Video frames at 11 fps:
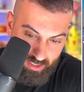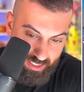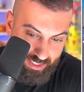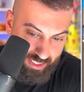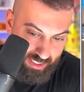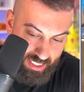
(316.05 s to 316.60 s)

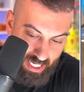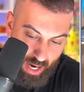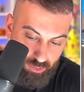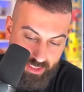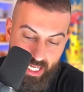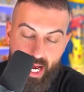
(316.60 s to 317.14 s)
This is, I
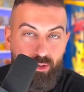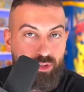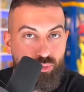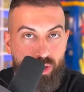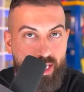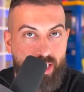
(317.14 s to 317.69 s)
was not, I was
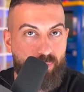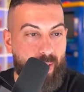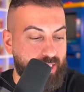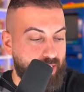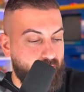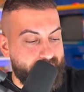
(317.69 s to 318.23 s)
really
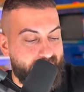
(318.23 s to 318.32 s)
expecting, because,